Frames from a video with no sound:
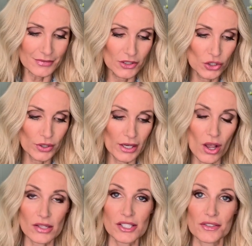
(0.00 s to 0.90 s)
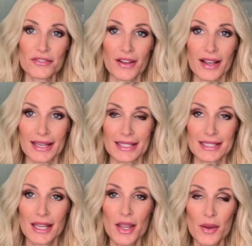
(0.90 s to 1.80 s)
You can also
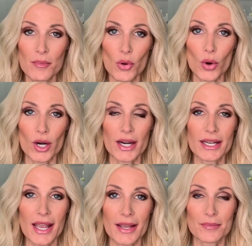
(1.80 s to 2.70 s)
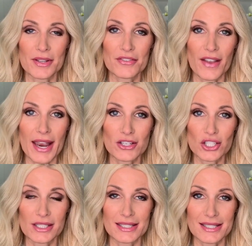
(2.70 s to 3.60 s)
find more um,
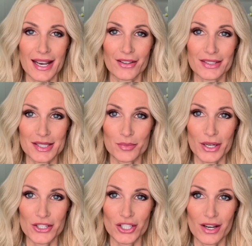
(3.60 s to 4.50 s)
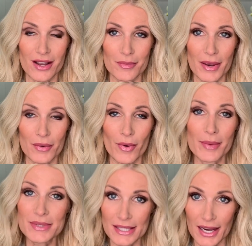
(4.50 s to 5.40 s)
fashion and style inspiration on my
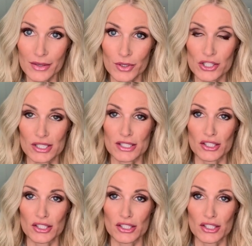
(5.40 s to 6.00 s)
website, which is